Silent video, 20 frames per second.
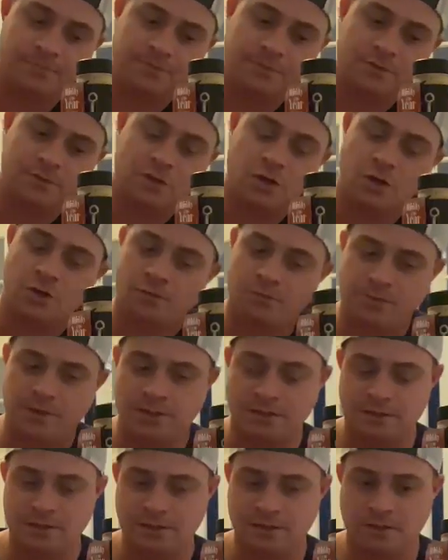So
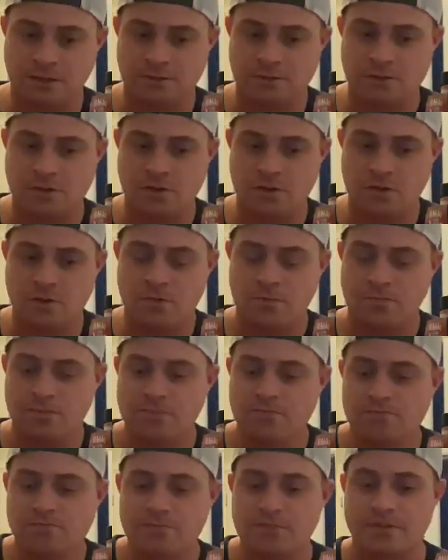this is also
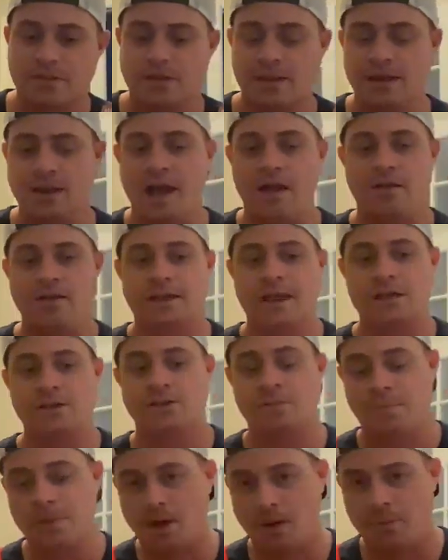
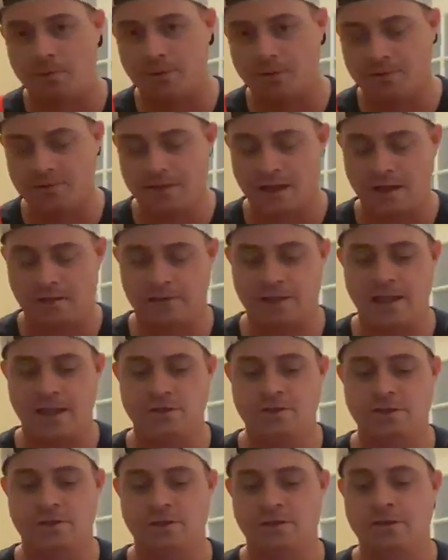the barrel proof's an
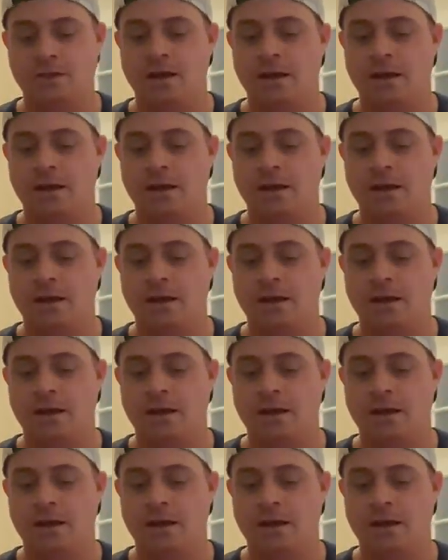allocation,